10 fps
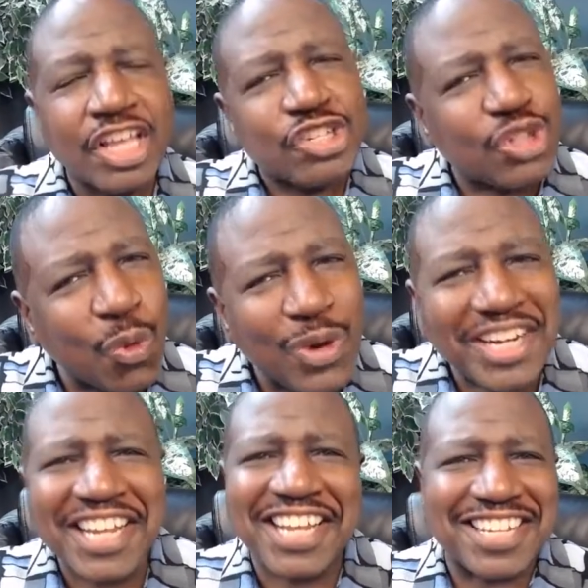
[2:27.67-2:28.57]
So what
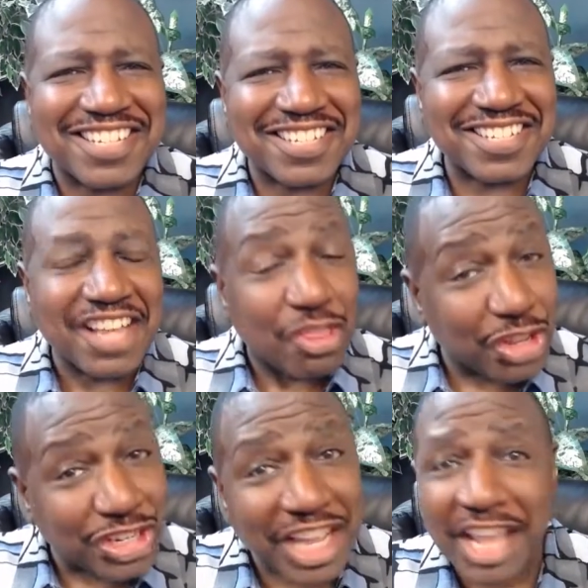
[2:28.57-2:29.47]
is the
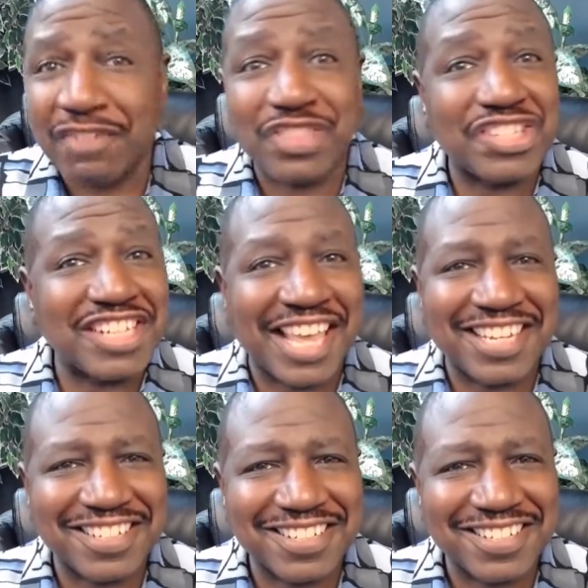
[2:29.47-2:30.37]
day of the
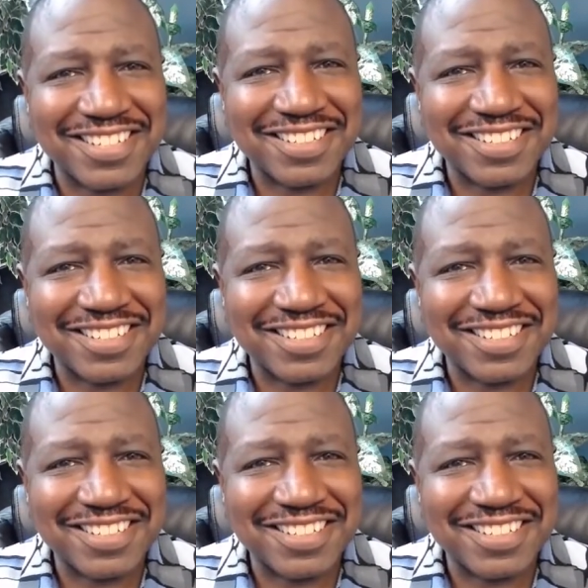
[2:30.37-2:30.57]
saints?